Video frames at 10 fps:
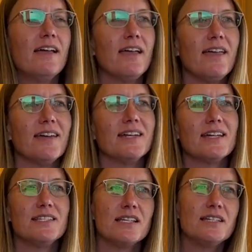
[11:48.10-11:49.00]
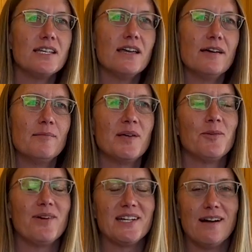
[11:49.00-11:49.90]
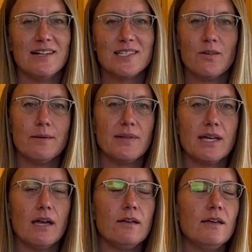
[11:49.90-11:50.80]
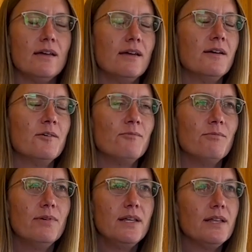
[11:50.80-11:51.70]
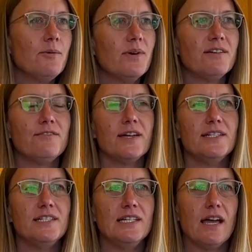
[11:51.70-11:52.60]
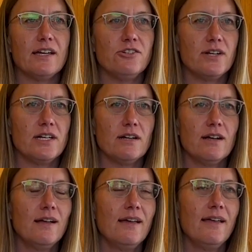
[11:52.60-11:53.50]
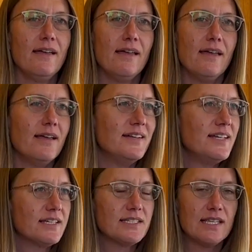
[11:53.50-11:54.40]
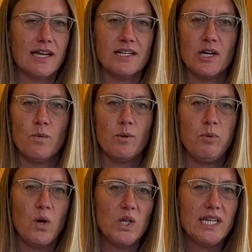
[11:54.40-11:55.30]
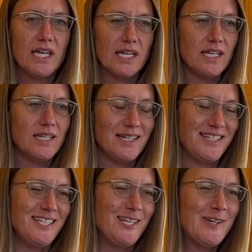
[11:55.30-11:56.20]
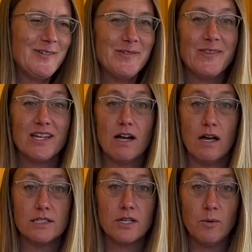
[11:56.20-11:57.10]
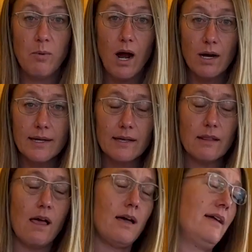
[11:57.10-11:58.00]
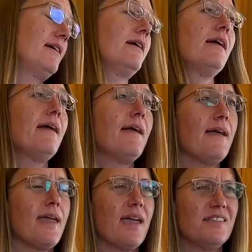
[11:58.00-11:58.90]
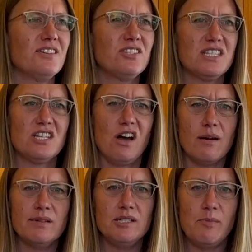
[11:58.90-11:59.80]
And I said to him on the way to Costco, I'm like, I really want to find a dehydrator. Next thing I know, we're pulling into the Costco parking lot, and there's this garbage